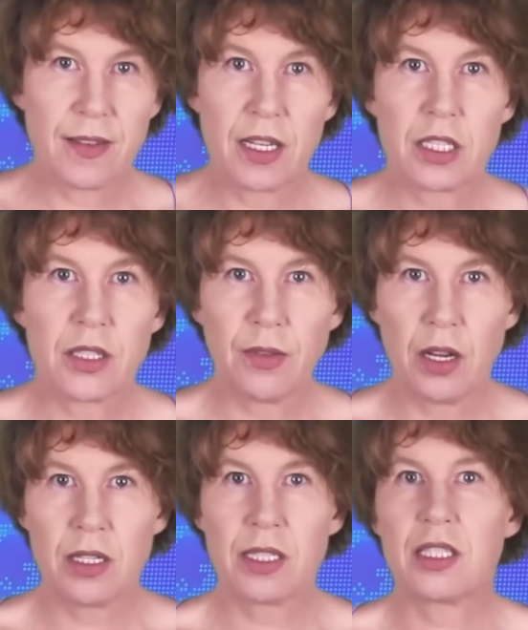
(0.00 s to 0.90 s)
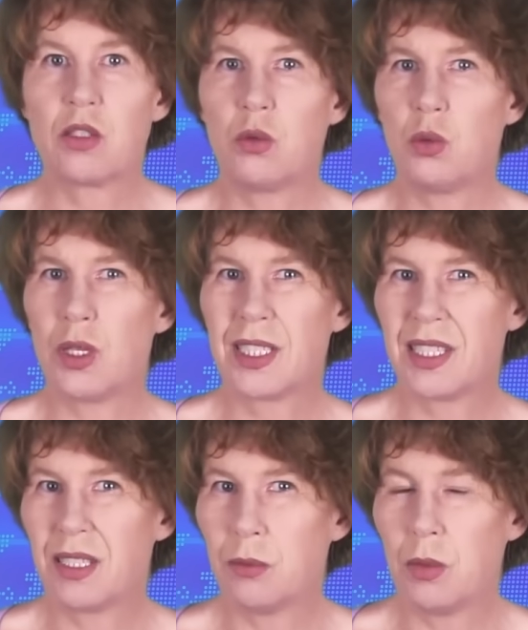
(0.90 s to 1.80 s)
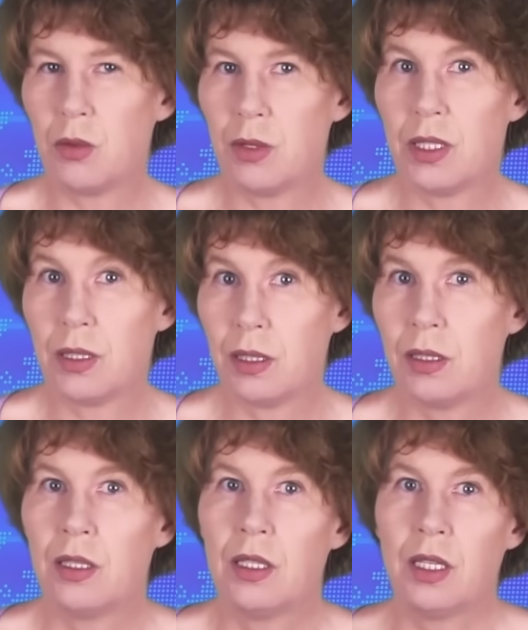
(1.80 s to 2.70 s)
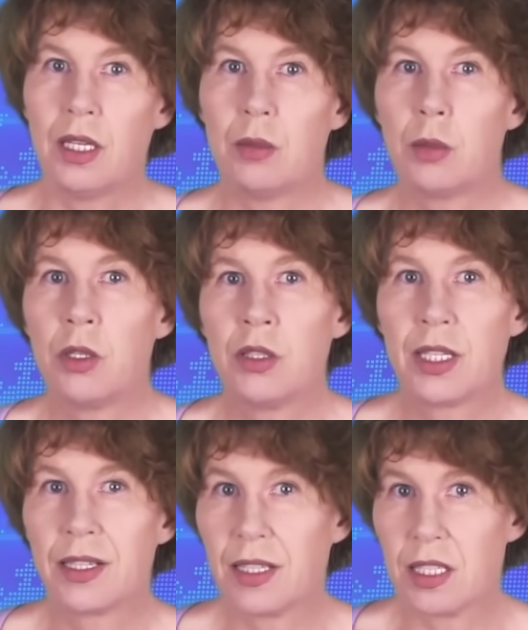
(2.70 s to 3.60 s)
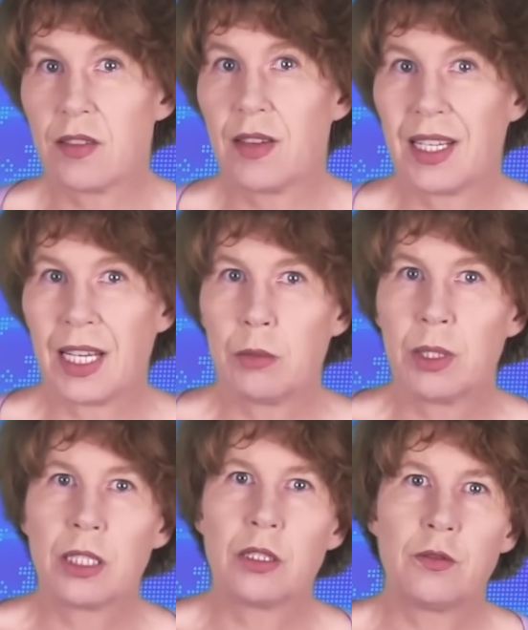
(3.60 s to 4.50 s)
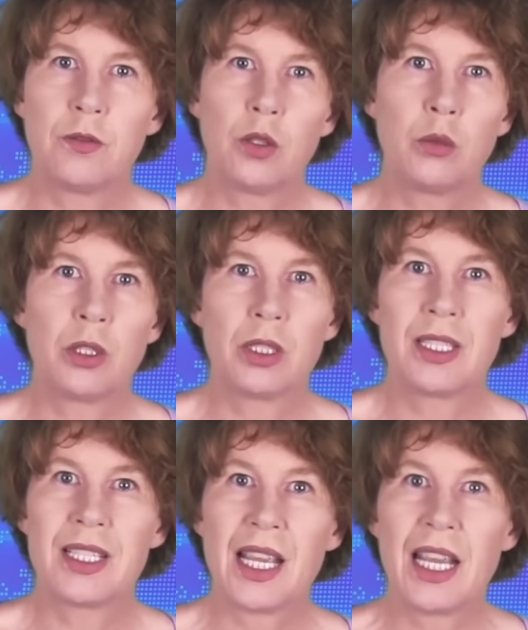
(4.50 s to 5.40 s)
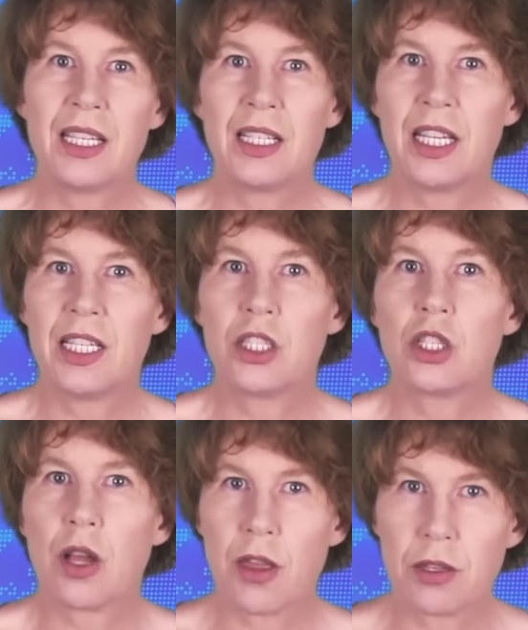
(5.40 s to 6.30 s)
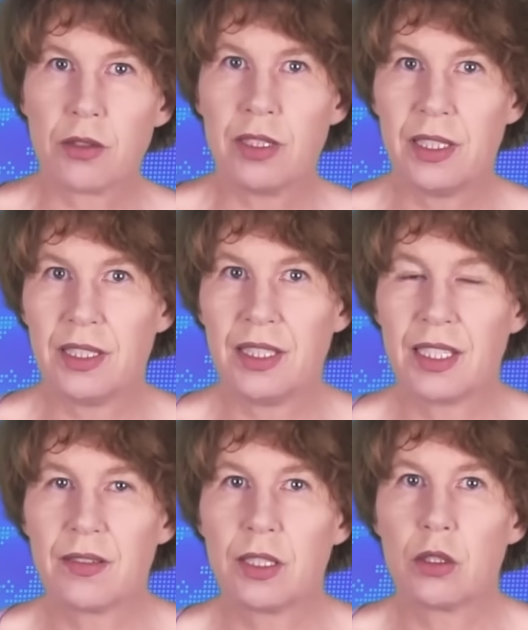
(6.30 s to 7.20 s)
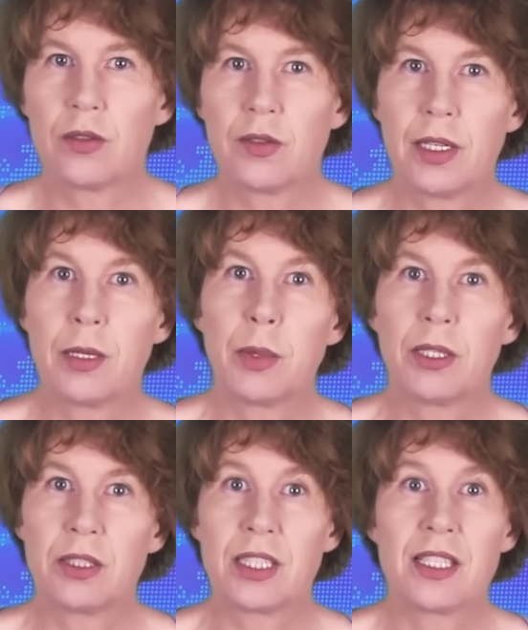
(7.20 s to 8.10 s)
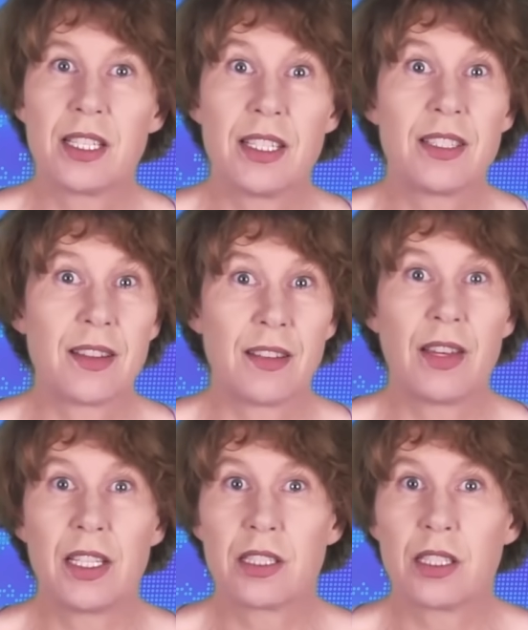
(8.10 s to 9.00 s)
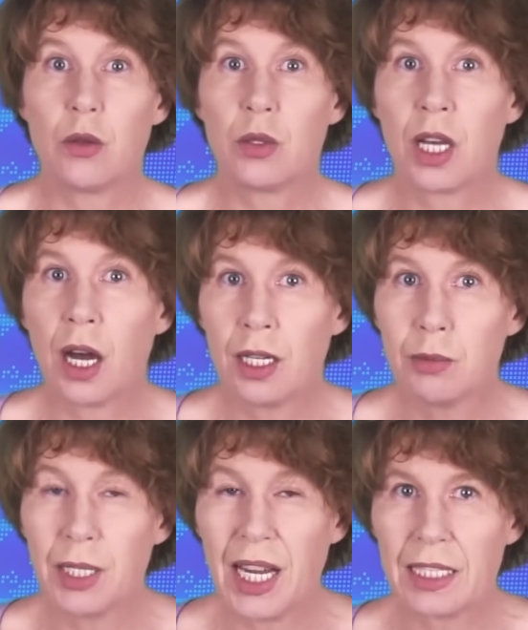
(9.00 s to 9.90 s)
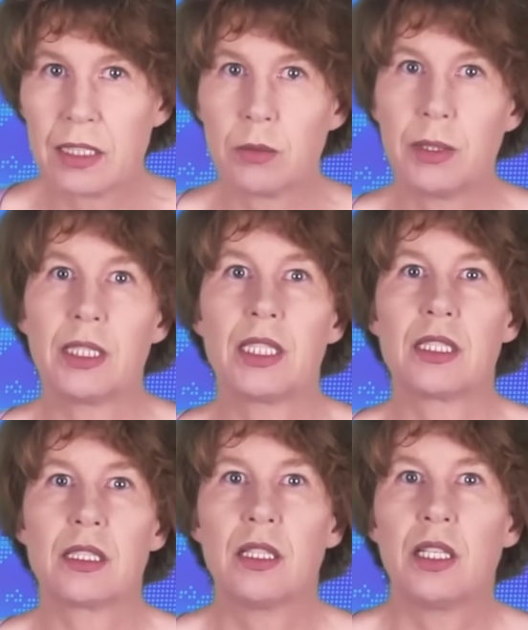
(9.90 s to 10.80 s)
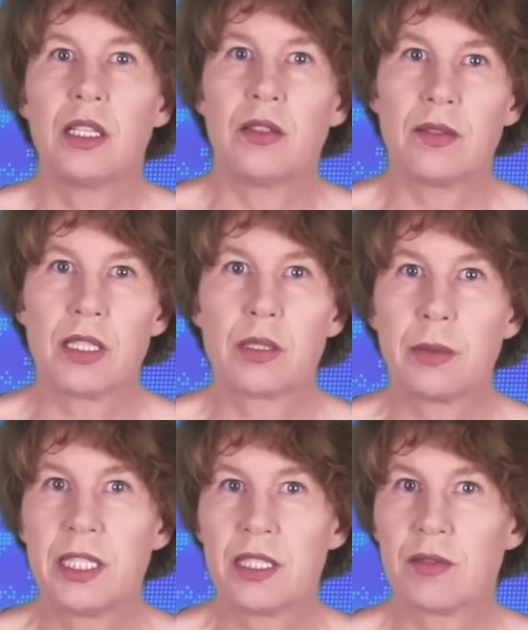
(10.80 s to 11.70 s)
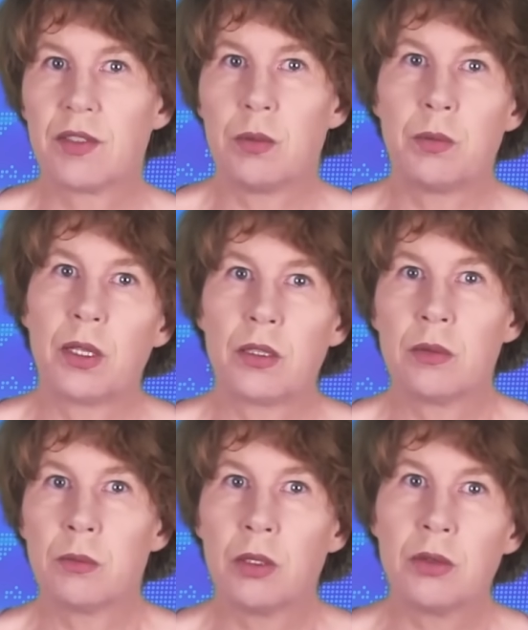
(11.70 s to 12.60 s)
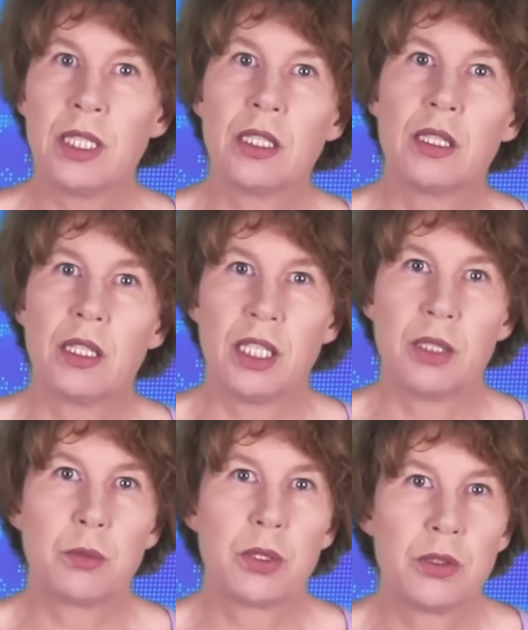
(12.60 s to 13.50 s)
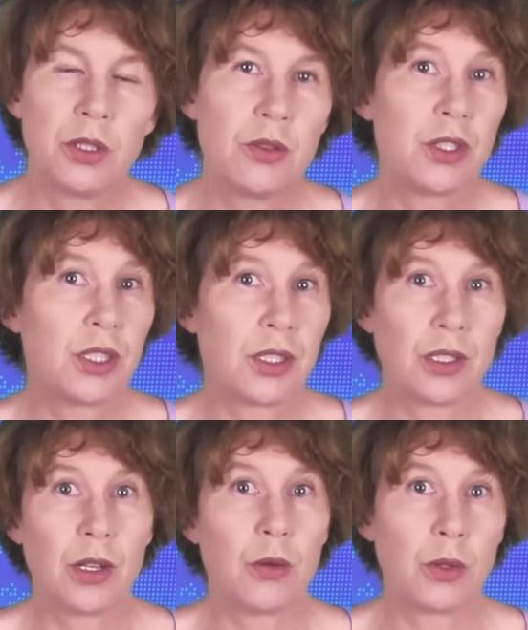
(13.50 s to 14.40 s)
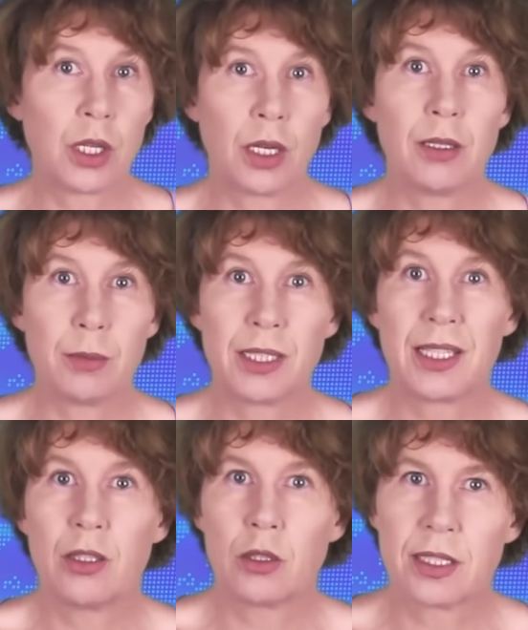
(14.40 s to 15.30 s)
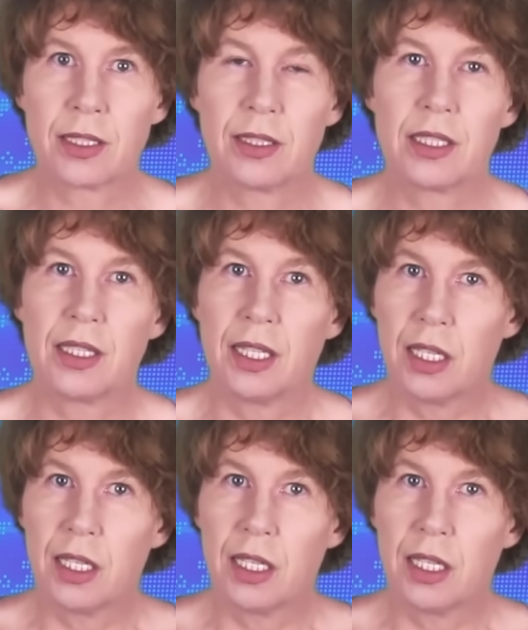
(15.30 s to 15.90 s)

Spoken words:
things first, what's ammonia? Ammonia has the chemical formula NH3, and the good thing about it is that there's no carbon atom in it. This means if you burn ammonia, it produces no carbon dioxide.